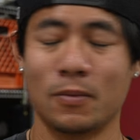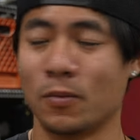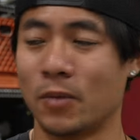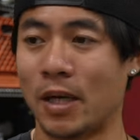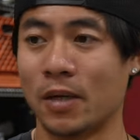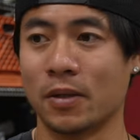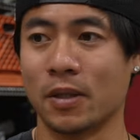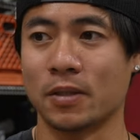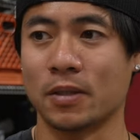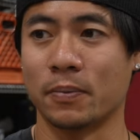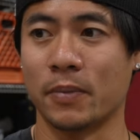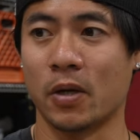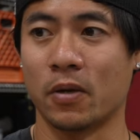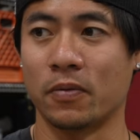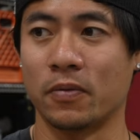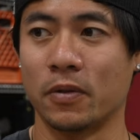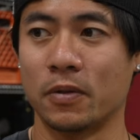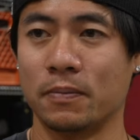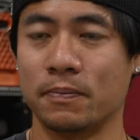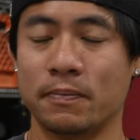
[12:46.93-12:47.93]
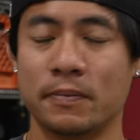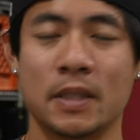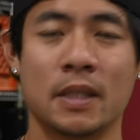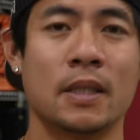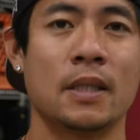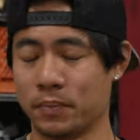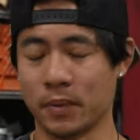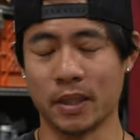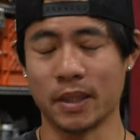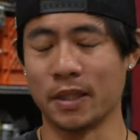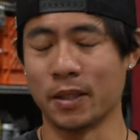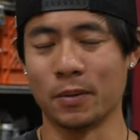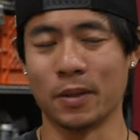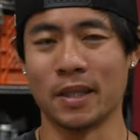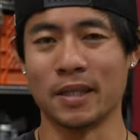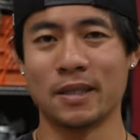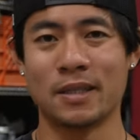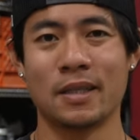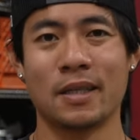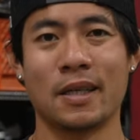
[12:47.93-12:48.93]
Wow, that was a mouthful. But
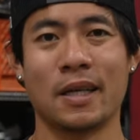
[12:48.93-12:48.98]
anyways,